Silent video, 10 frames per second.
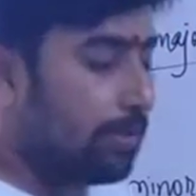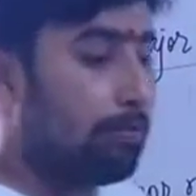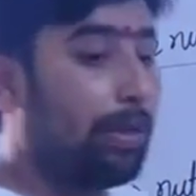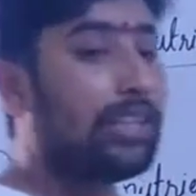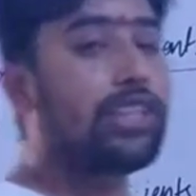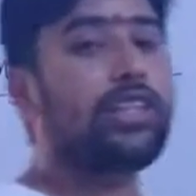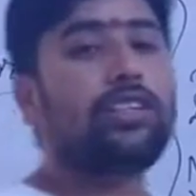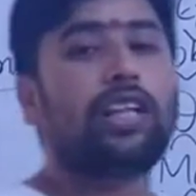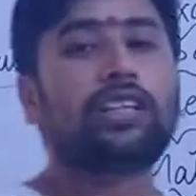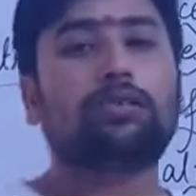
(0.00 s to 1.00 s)
Major
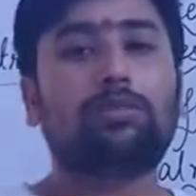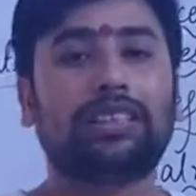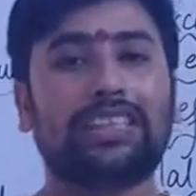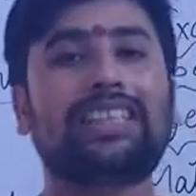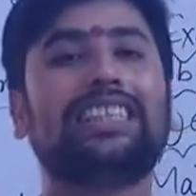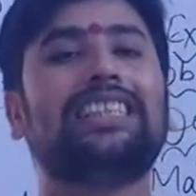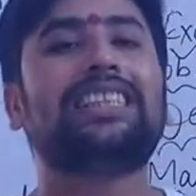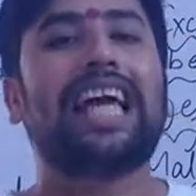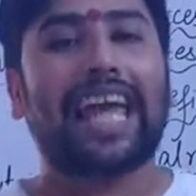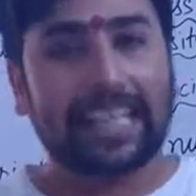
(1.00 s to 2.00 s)
nutrients means it is in
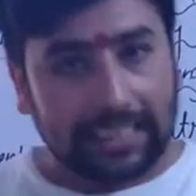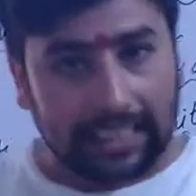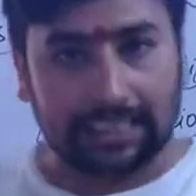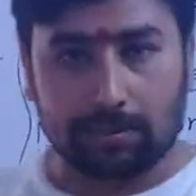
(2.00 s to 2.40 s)
the excess